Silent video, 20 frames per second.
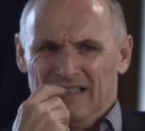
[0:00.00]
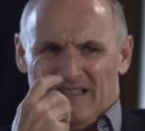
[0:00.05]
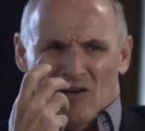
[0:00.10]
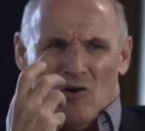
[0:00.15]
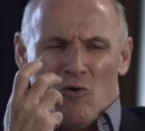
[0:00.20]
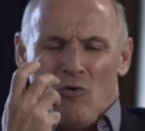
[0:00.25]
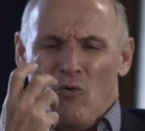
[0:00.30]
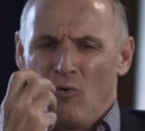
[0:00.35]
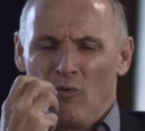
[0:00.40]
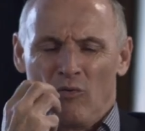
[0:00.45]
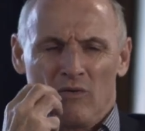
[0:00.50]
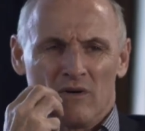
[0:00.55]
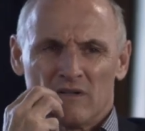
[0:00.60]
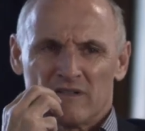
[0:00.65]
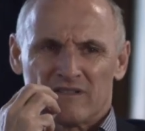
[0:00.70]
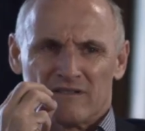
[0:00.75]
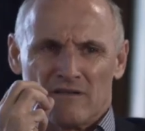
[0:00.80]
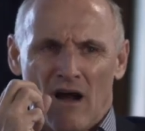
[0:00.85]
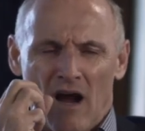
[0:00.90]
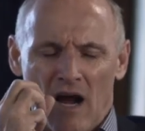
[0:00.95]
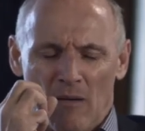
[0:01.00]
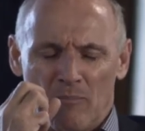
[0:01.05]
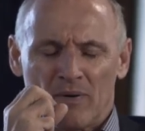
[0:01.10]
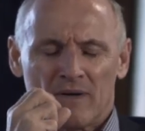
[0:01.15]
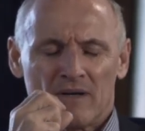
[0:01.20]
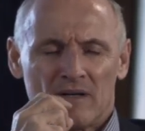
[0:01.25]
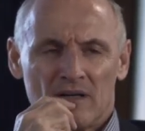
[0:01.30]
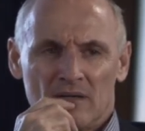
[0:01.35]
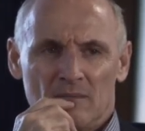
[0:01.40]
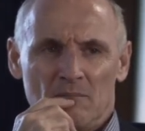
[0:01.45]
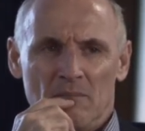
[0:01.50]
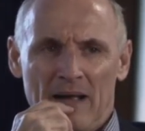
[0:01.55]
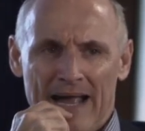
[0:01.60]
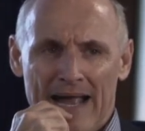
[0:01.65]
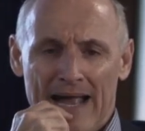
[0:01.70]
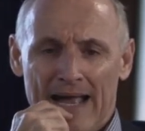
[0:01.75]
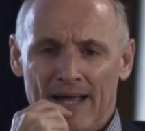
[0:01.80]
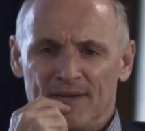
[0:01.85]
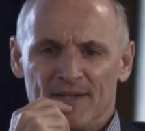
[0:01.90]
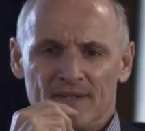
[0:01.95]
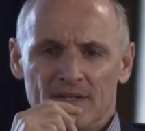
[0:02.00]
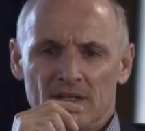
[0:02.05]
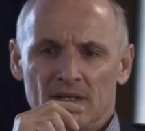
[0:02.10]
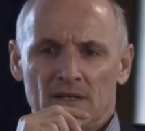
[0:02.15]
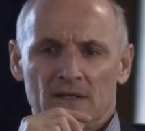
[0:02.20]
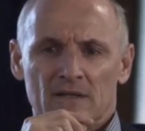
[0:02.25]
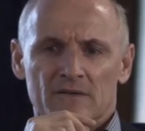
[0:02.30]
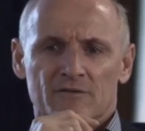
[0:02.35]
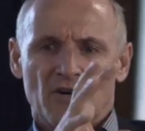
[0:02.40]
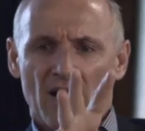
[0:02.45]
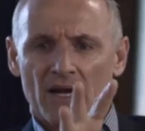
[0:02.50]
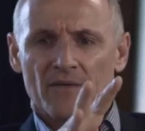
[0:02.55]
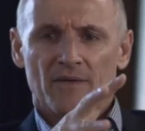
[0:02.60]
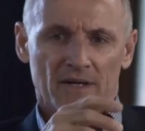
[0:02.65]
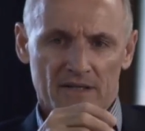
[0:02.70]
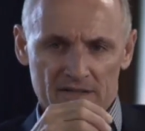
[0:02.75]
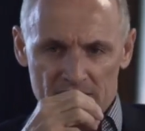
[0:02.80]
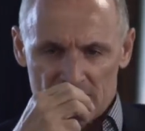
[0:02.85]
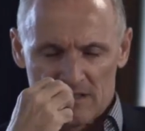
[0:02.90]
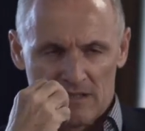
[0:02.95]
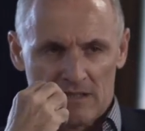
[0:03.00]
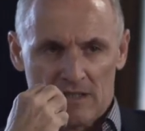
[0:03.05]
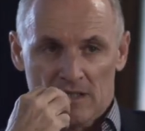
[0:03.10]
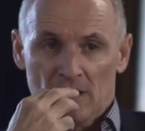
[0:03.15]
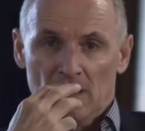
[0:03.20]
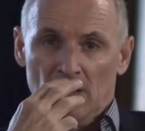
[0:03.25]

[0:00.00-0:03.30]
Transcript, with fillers: No, stop, bad. Try this.